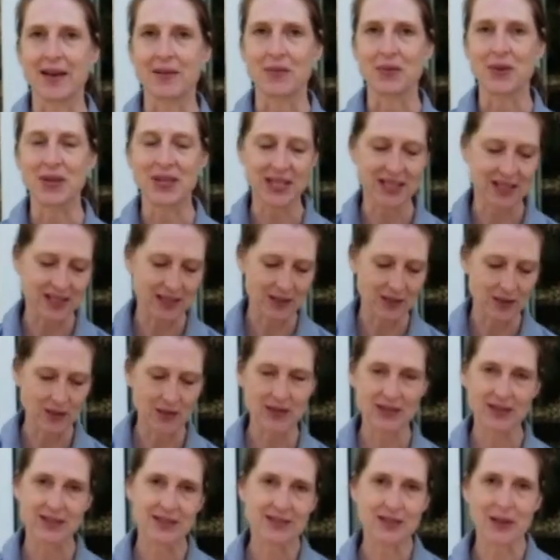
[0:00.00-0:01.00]
We need to do
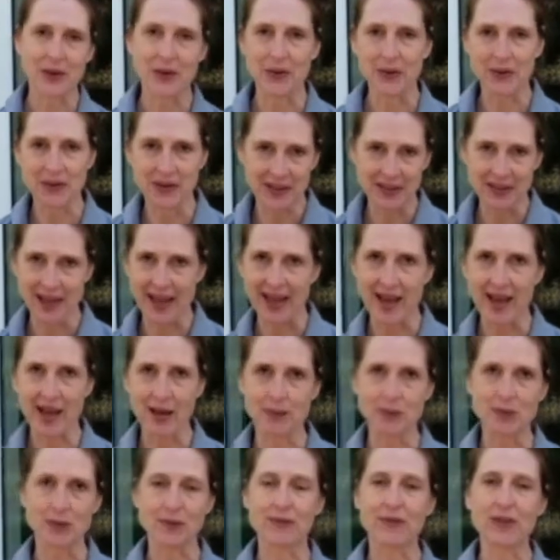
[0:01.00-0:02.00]
this so that
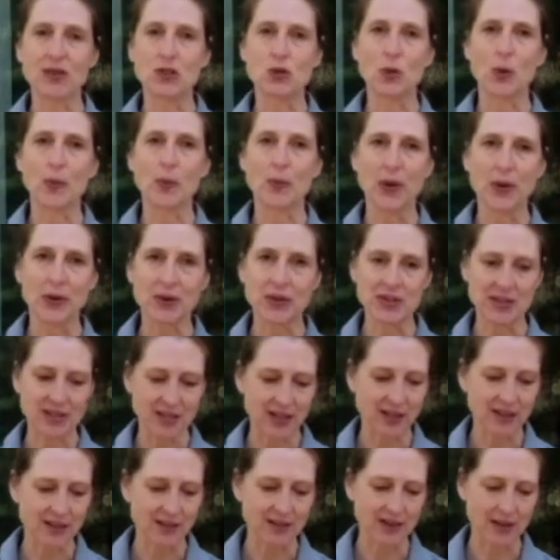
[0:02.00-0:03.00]
helps with visual motor
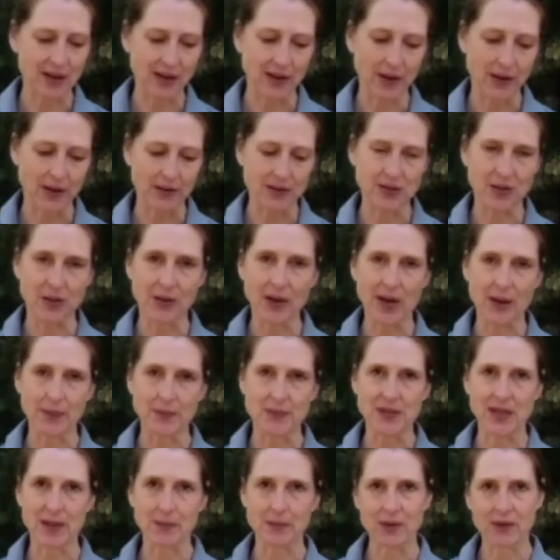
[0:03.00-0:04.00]
skills, and it also
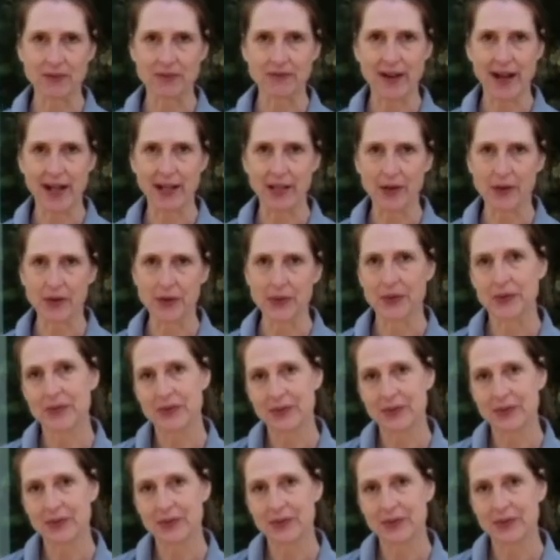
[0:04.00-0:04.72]
helps them to follow